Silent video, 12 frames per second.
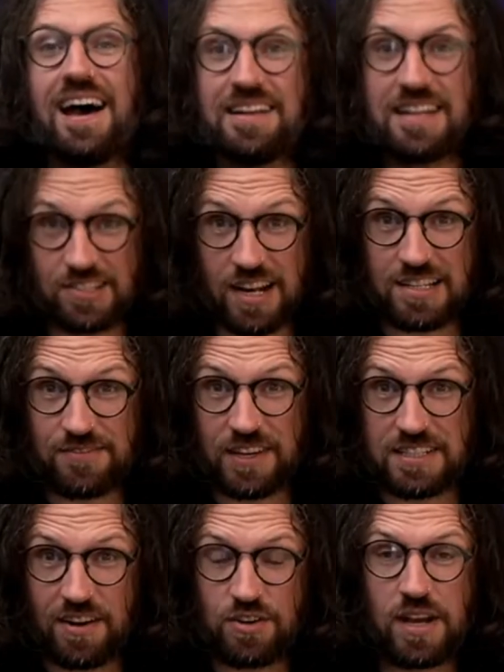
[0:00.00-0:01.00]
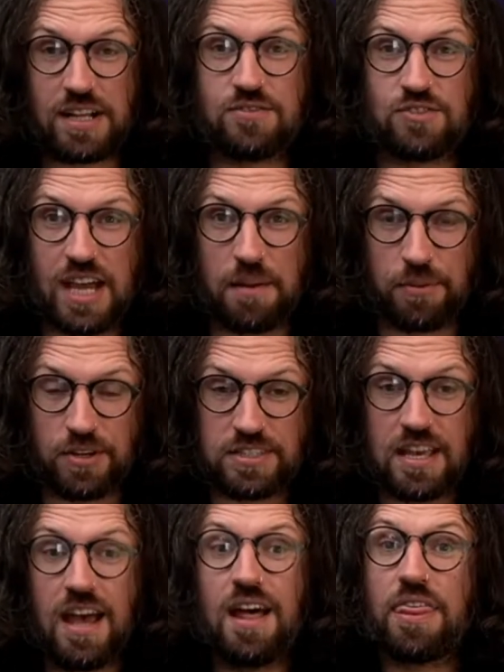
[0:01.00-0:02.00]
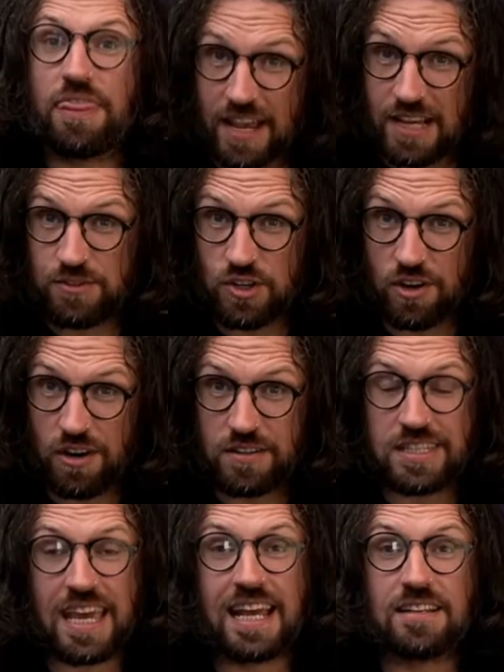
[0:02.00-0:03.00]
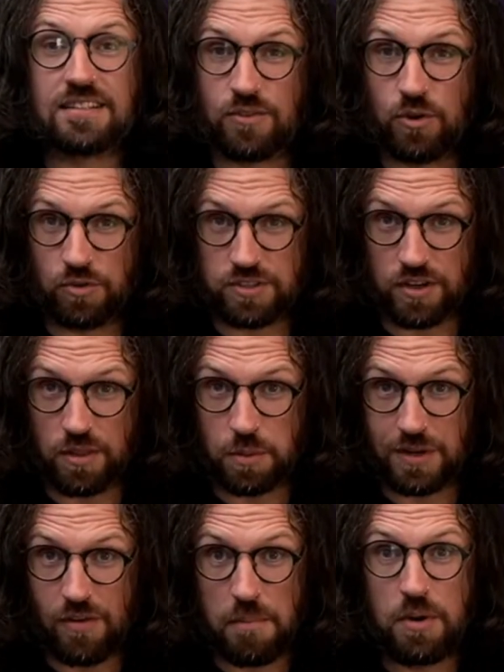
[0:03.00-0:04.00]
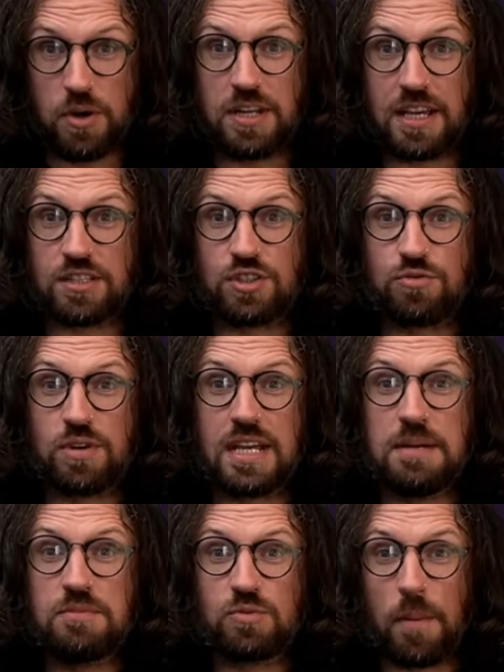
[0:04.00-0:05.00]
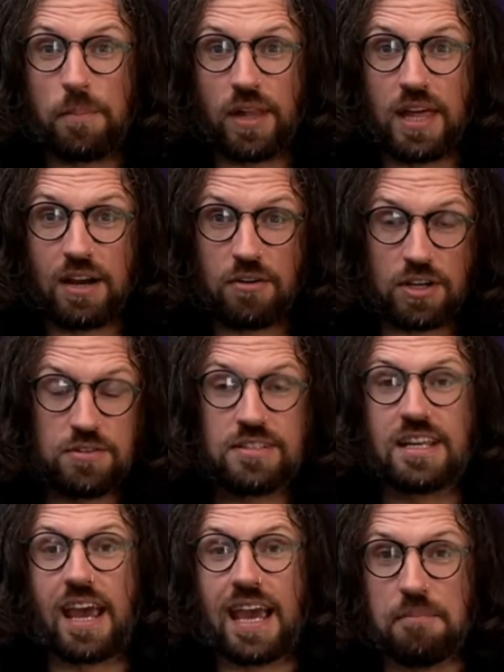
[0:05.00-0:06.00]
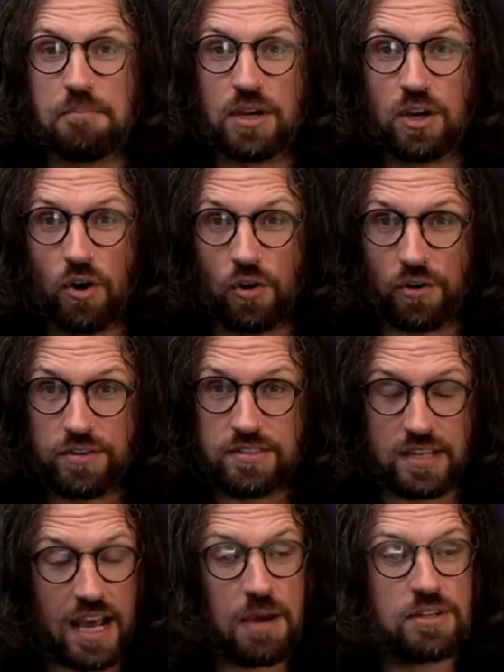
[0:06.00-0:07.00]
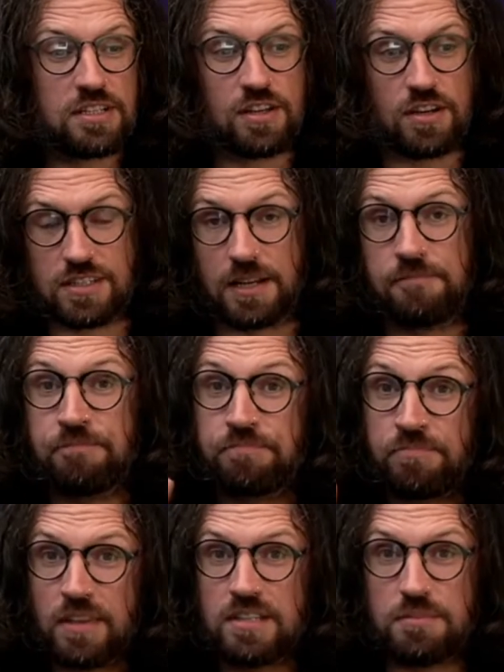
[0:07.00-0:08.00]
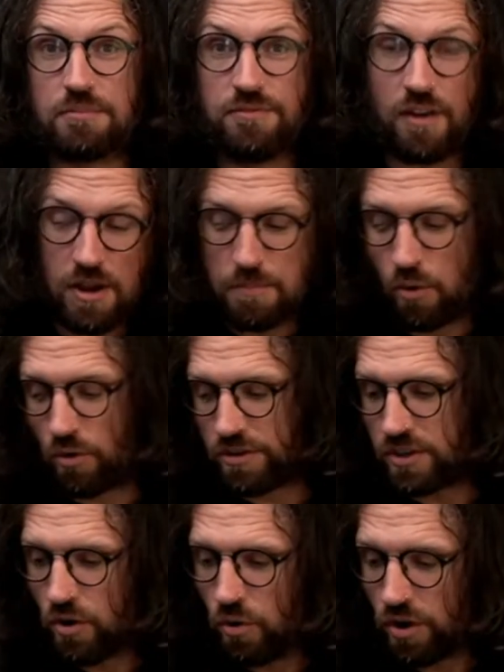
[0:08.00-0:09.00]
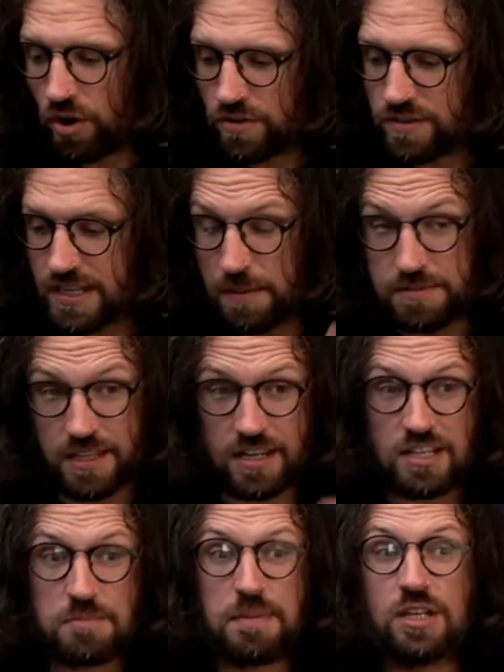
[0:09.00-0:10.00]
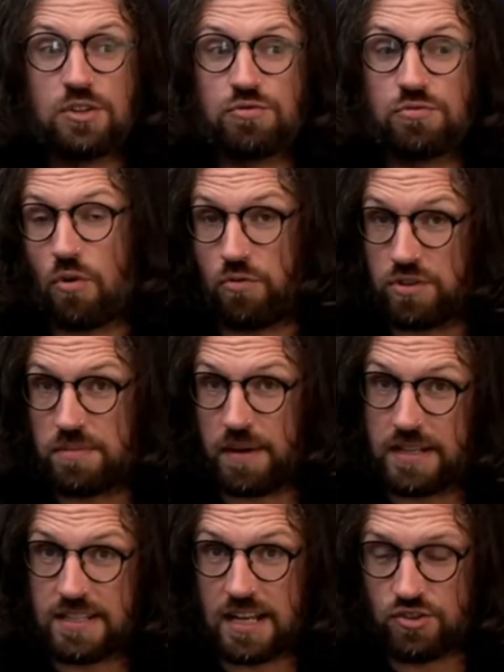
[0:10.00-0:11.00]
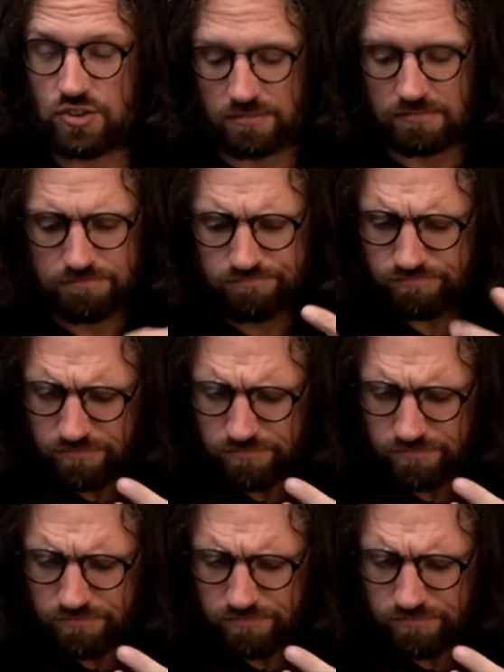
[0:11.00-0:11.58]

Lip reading: Nick Jennison for Guitar Interactive, GI+. Thanks for joining us. It is, of course, another one of our Monday streams. We're playing our acoustic again because today we're discussing some very important core concepts that has been drawn to my attention.